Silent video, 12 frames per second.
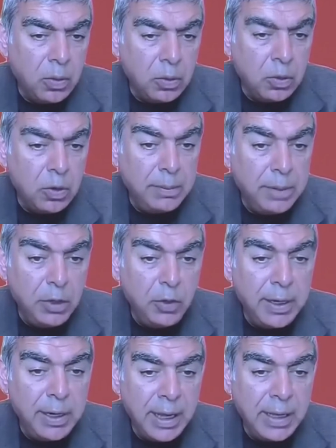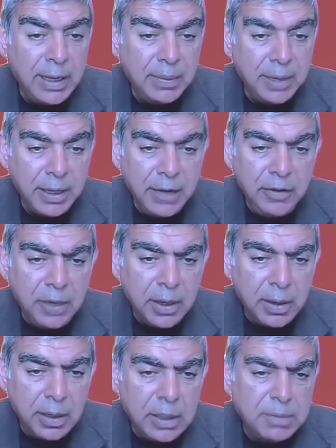who can build you an AI
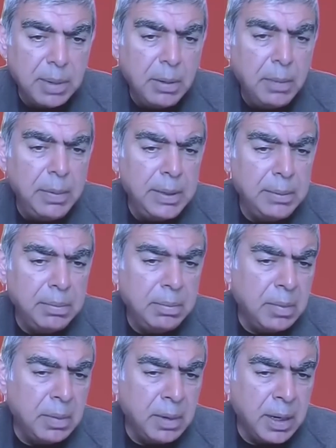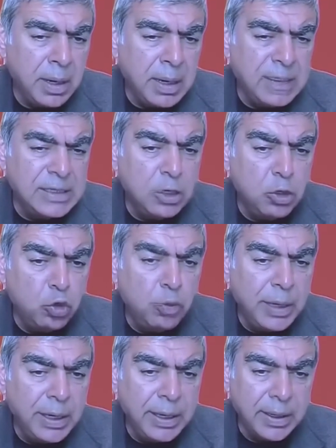application is probably uh, less than 2
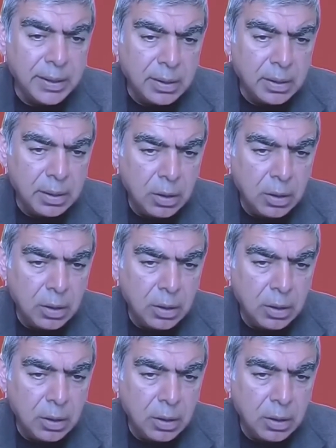million.